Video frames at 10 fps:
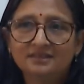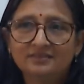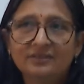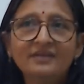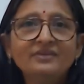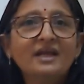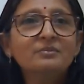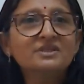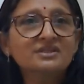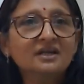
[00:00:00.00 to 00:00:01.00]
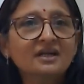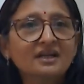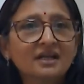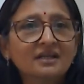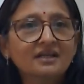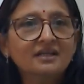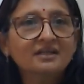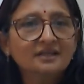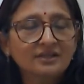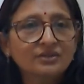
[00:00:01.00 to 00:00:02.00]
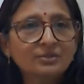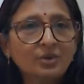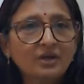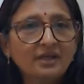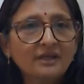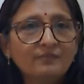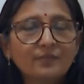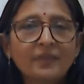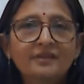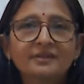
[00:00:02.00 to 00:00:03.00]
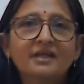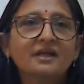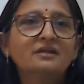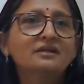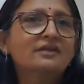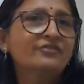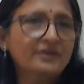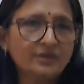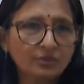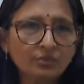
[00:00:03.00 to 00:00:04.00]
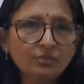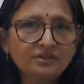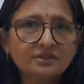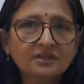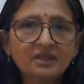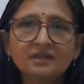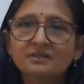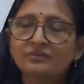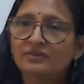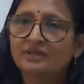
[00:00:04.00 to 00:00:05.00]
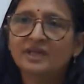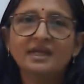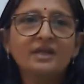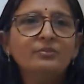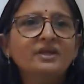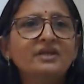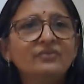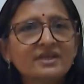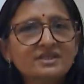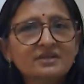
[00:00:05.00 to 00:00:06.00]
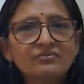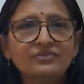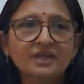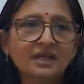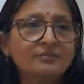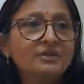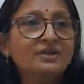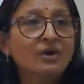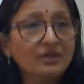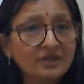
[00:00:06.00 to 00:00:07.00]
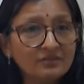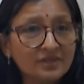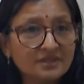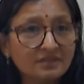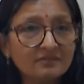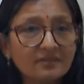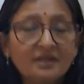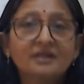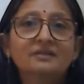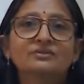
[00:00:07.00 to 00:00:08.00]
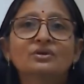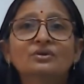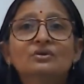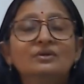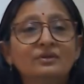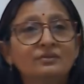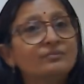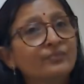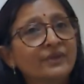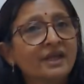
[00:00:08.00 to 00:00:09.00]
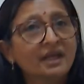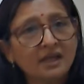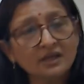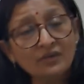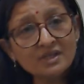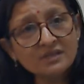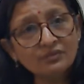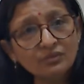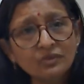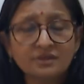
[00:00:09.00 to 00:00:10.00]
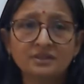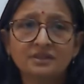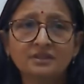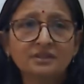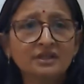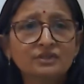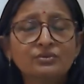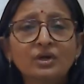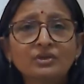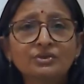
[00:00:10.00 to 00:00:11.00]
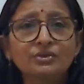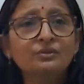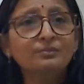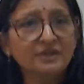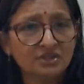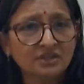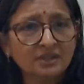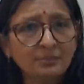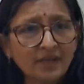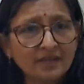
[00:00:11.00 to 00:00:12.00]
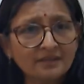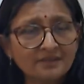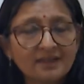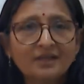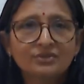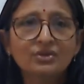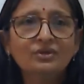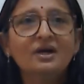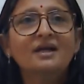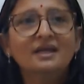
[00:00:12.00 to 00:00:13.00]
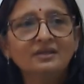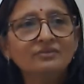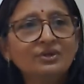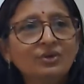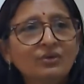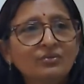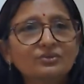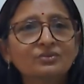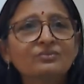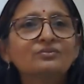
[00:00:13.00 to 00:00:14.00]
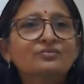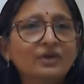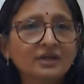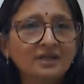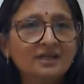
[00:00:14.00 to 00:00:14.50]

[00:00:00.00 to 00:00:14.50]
when we administer a drug into the body, there are different routes. They can be invasive, they can be non-invasive. So invasive routes, they do not show patient compliance. So again we go for